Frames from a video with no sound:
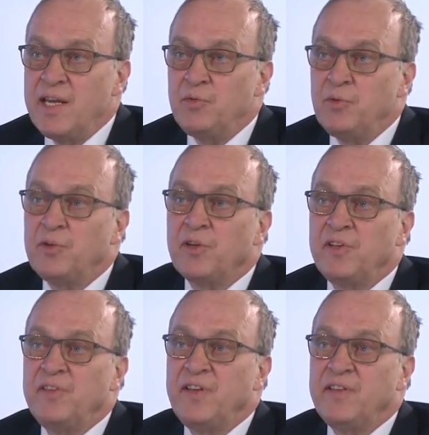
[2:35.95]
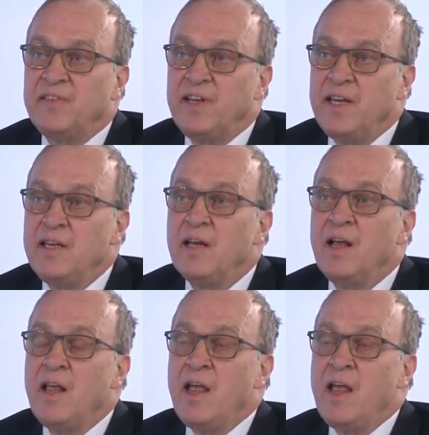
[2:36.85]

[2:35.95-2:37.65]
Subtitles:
in 2016.